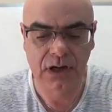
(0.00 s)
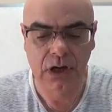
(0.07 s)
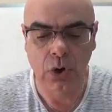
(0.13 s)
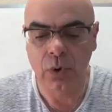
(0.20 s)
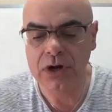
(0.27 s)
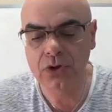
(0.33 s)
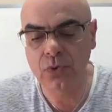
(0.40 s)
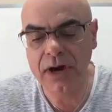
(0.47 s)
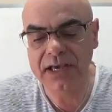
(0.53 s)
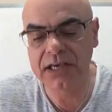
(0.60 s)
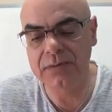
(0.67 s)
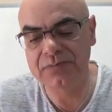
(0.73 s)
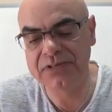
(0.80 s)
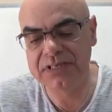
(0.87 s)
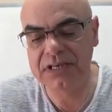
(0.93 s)
Why do I
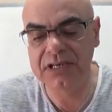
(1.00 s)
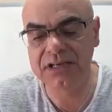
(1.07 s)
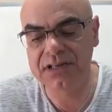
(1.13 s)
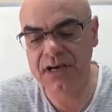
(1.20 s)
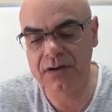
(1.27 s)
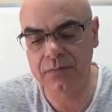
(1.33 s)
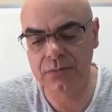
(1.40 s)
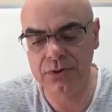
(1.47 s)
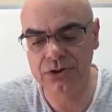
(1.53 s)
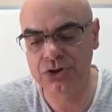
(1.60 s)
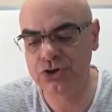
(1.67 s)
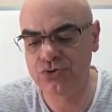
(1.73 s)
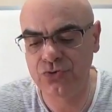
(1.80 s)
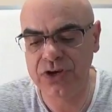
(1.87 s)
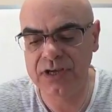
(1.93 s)
keep seeing numbers,
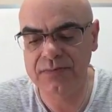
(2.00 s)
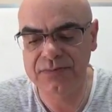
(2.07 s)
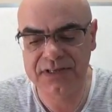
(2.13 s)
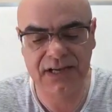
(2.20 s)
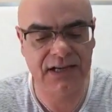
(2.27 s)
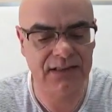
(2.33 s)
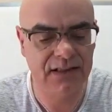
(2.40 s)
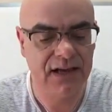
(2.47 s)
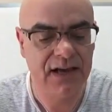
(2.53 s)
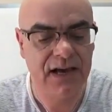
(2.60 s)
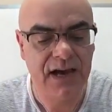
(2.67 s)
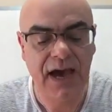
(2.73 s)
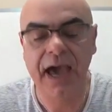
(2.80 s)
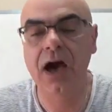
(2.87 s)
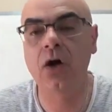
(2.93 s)
dreams, and
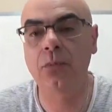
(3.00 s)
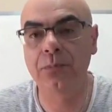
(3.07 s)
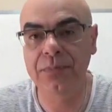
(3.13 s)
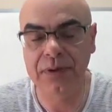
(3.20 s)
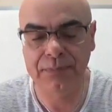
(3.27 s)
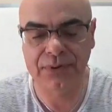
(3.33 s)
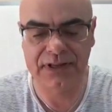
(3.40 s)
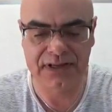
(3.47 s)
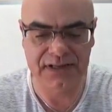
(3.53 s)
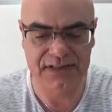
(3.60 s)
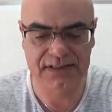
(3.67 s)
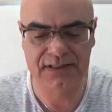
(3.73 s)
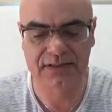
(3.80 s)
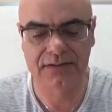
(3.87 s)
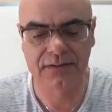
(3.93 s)
help me
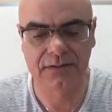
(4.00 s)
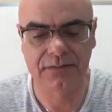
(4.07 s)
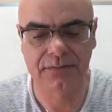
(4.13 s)
please?